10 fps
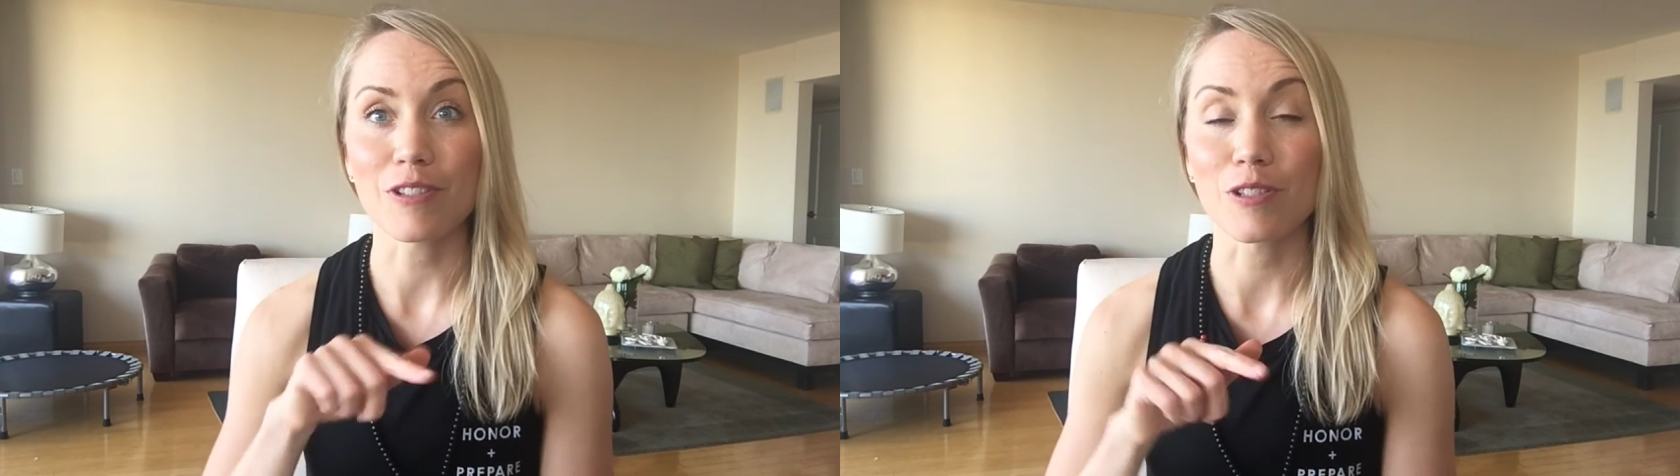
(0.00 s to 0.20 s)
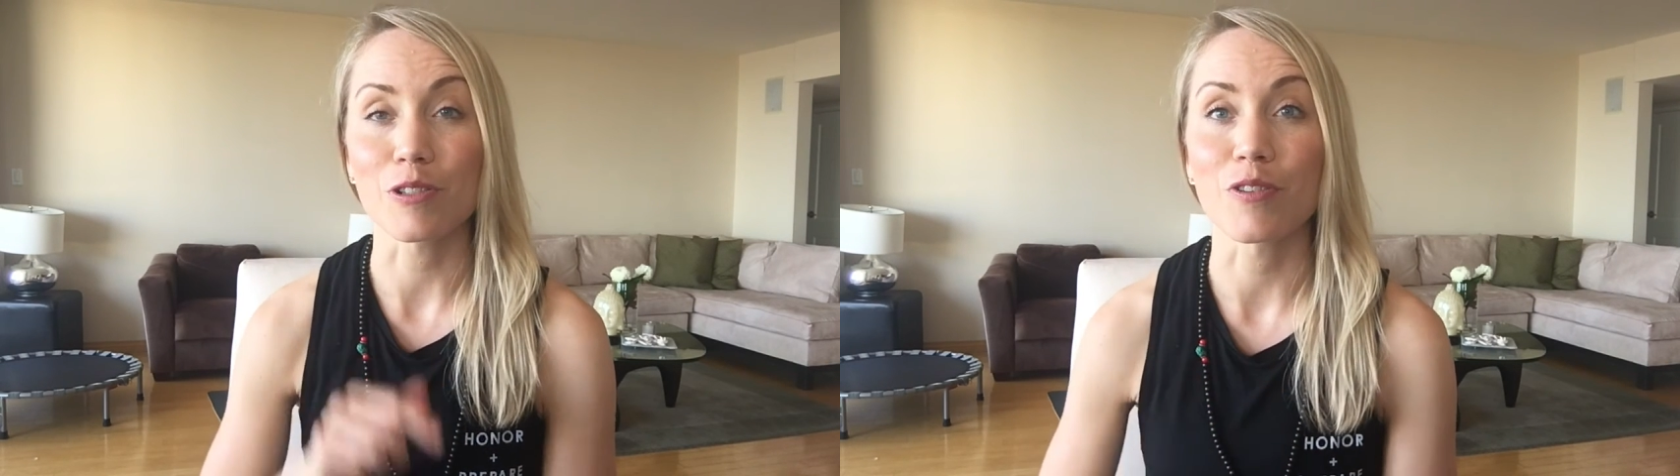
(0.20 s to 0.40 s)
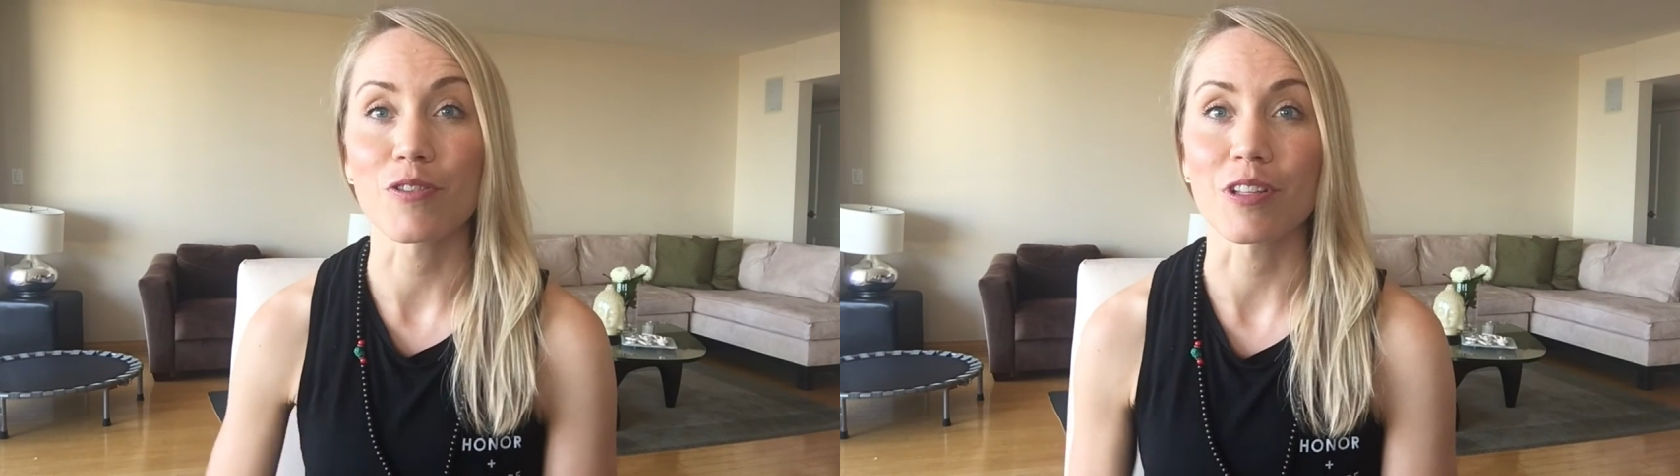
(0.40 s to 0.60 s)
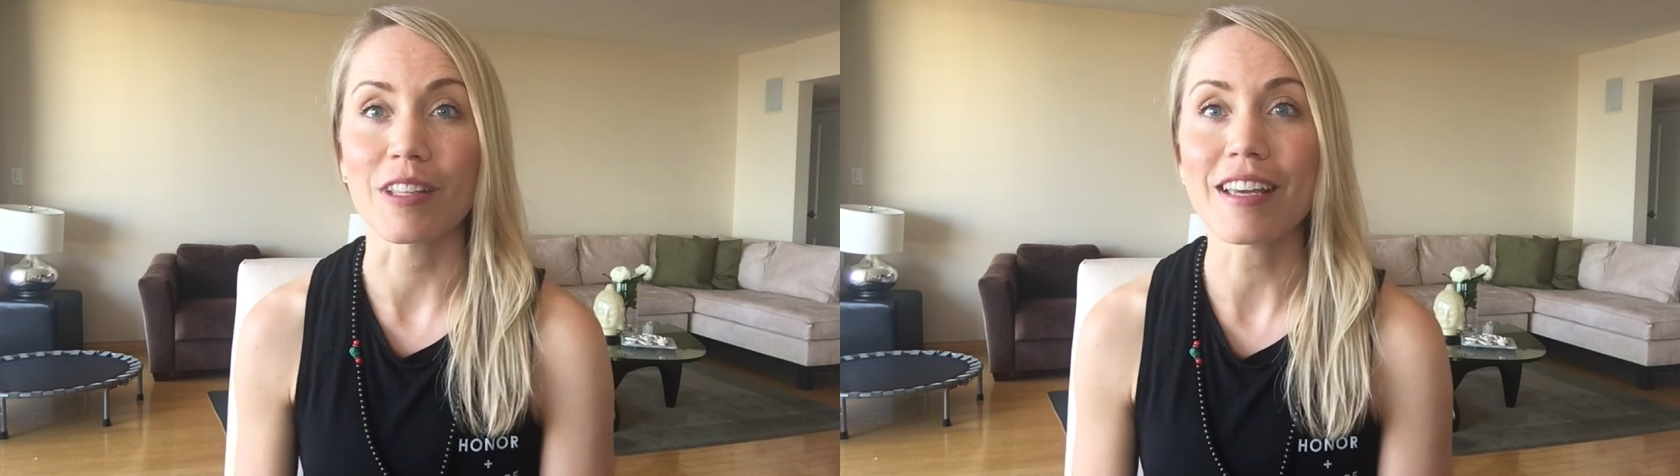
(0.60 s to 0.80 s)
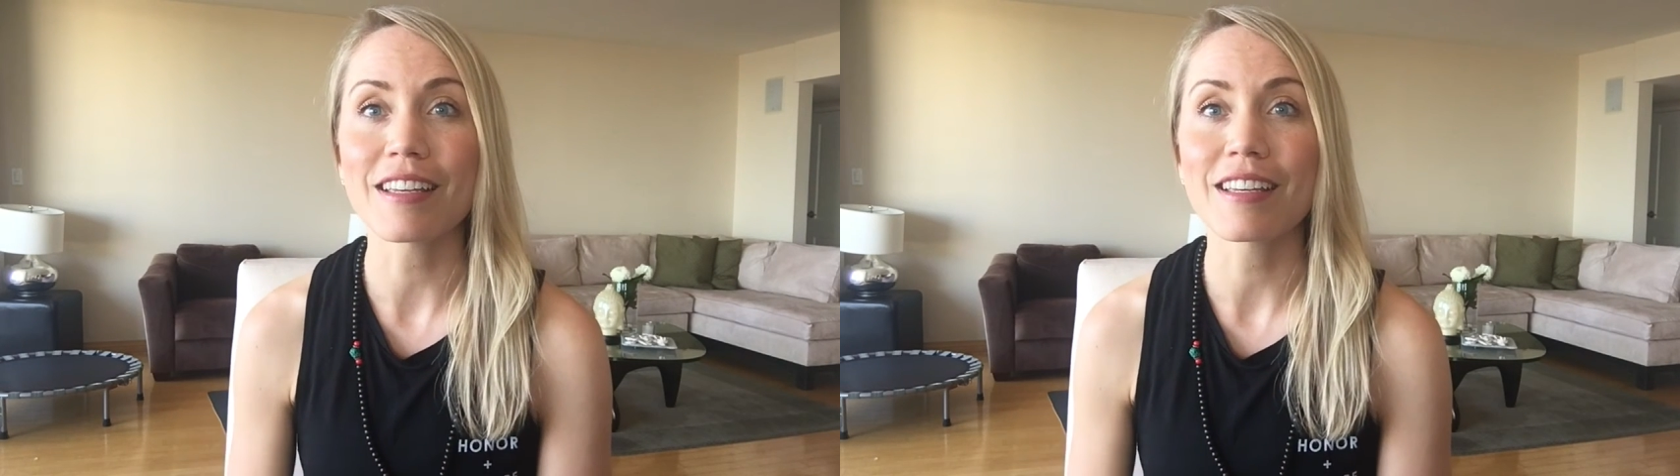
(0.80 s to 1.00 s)
Just look for the
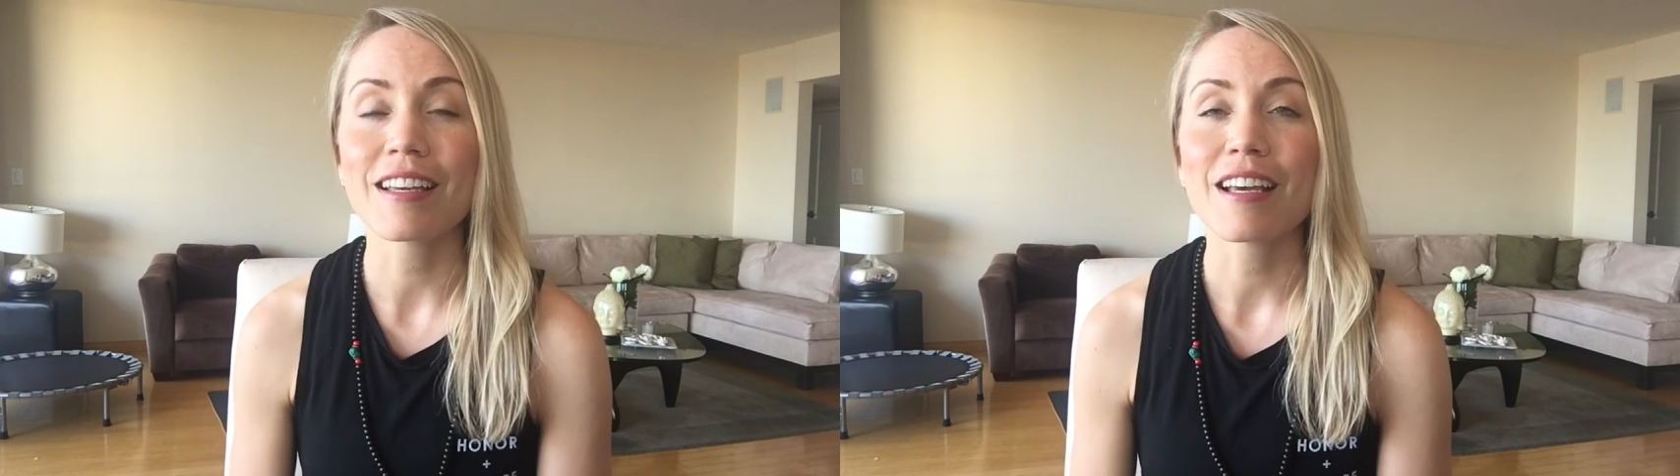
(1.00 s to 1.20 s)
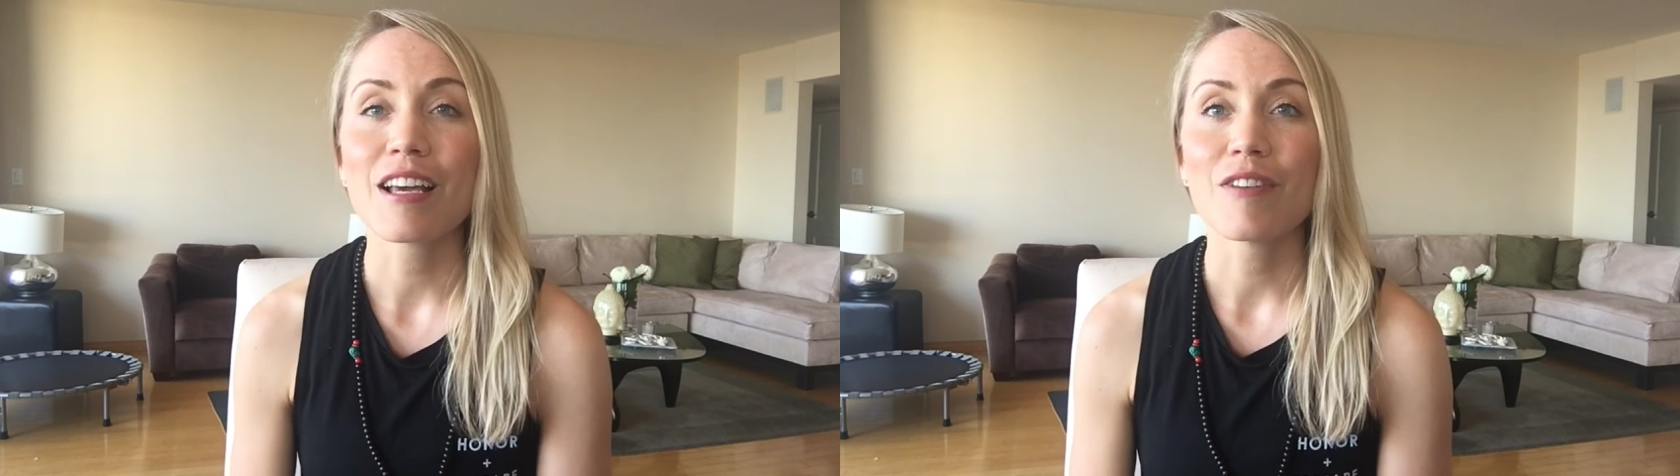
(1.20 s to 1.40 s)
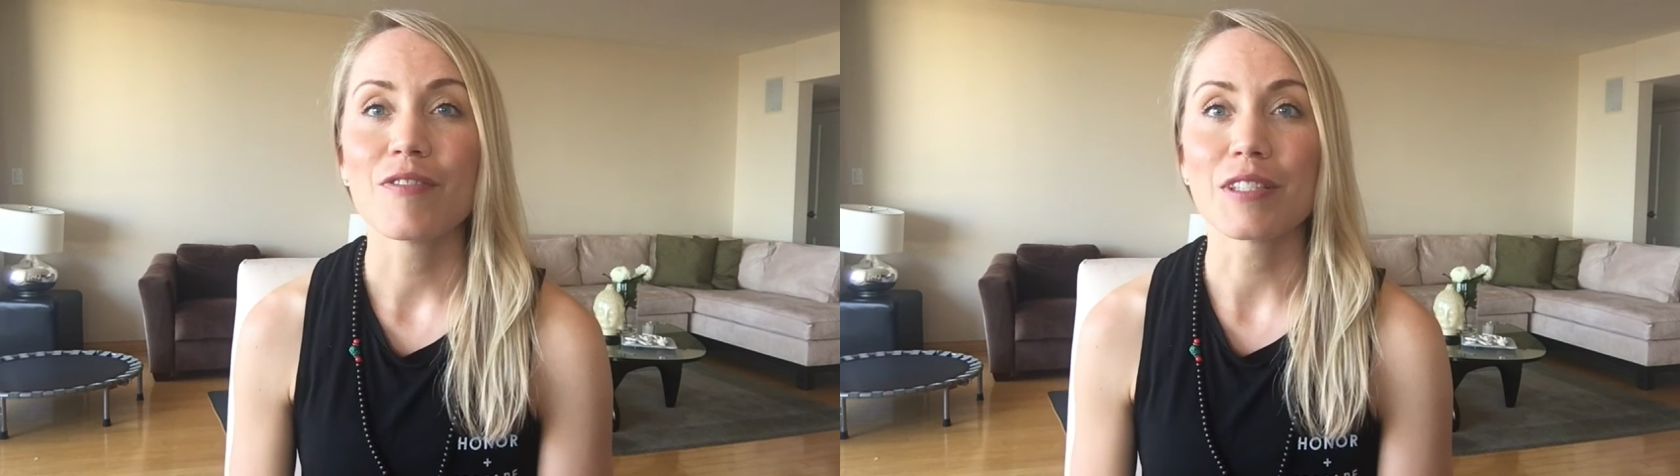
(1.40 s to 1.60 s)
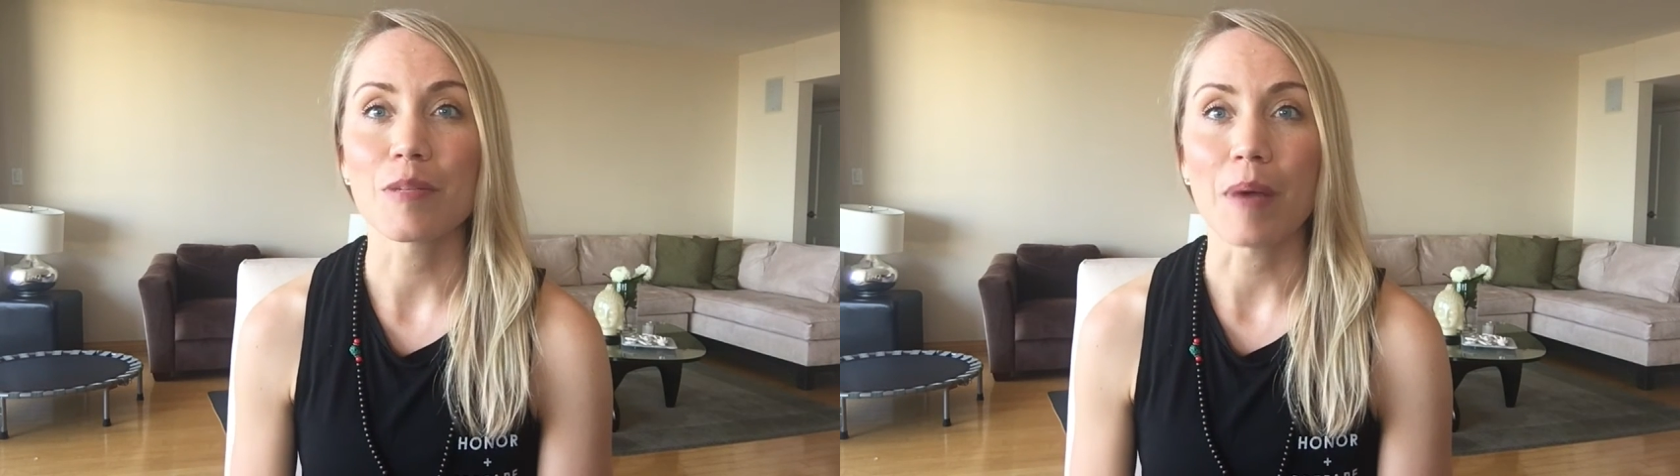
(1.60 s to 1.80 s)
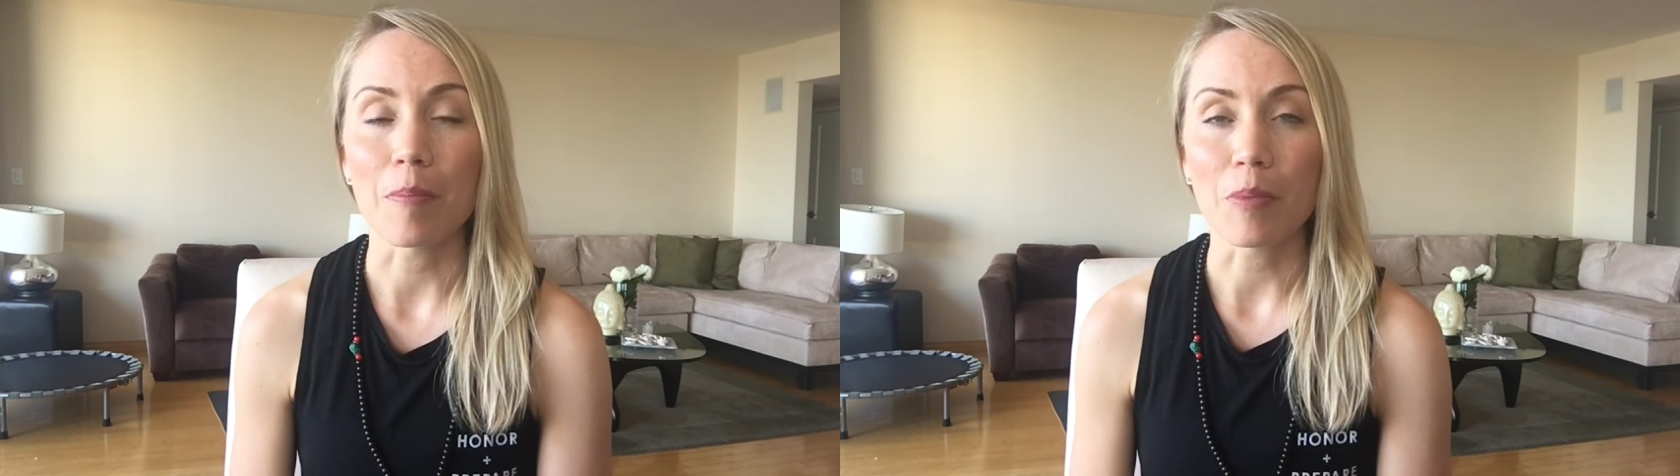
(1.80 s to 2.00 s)
link,
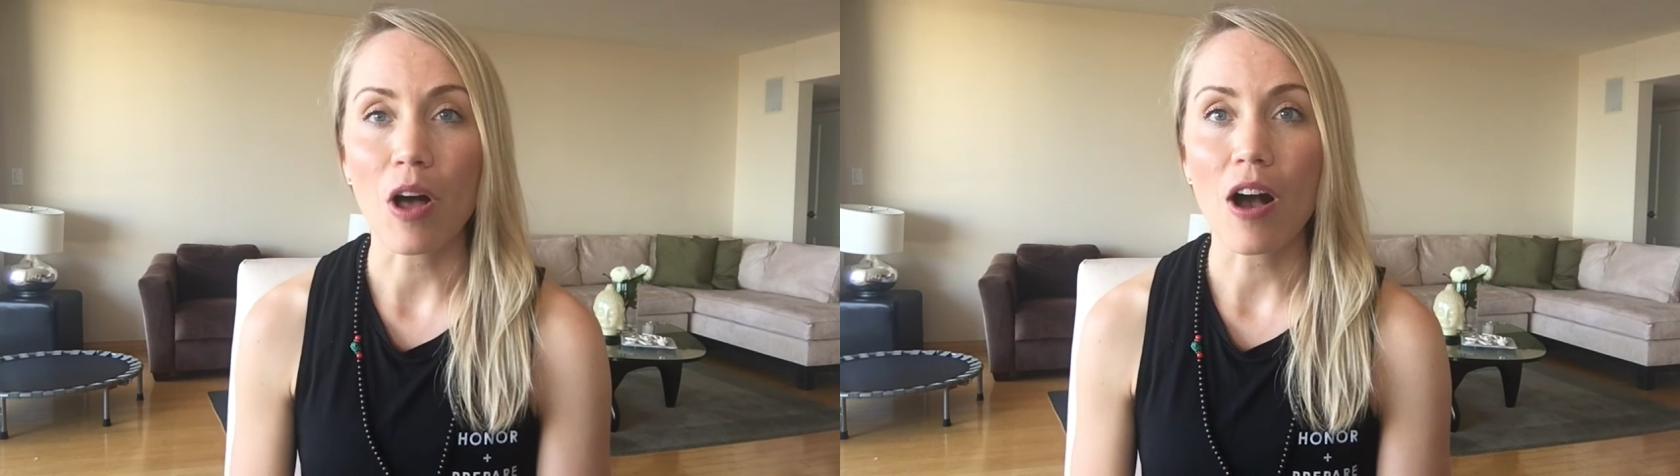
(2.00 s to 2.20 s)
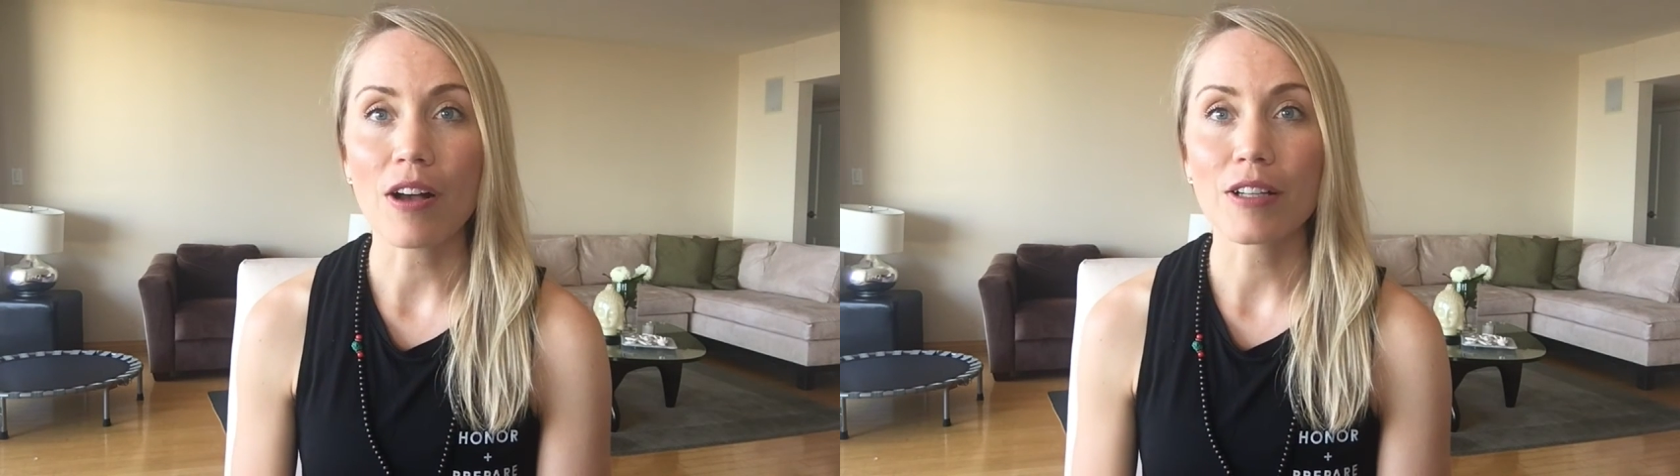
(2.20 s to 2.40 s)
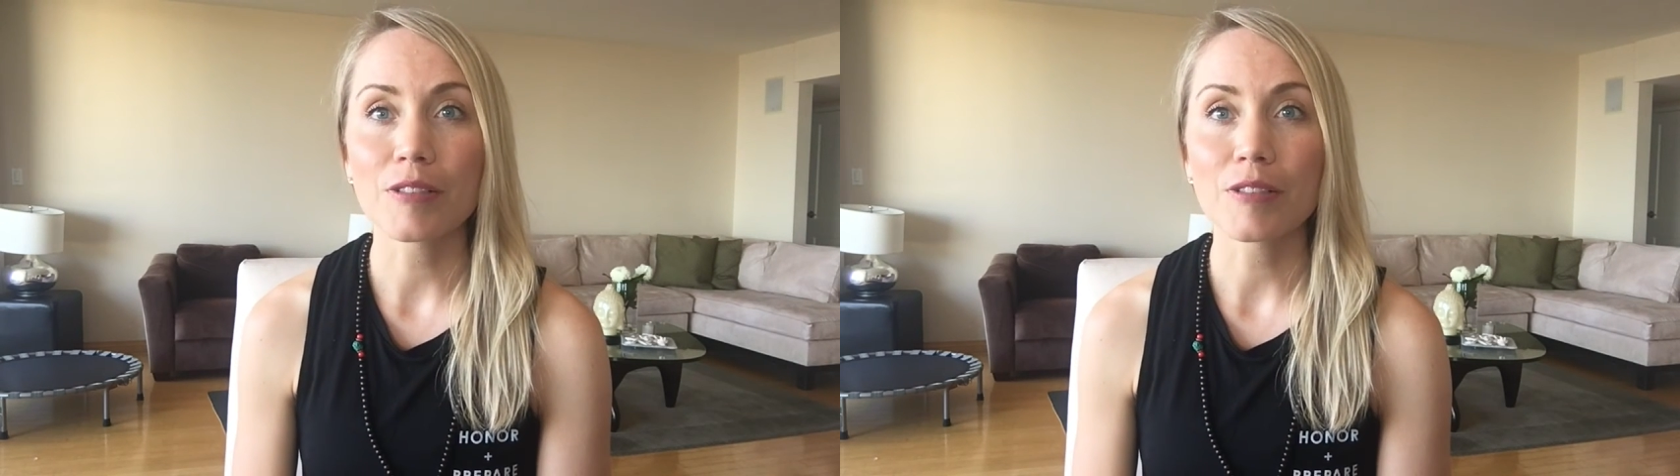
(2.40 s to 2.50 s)
visit my blog,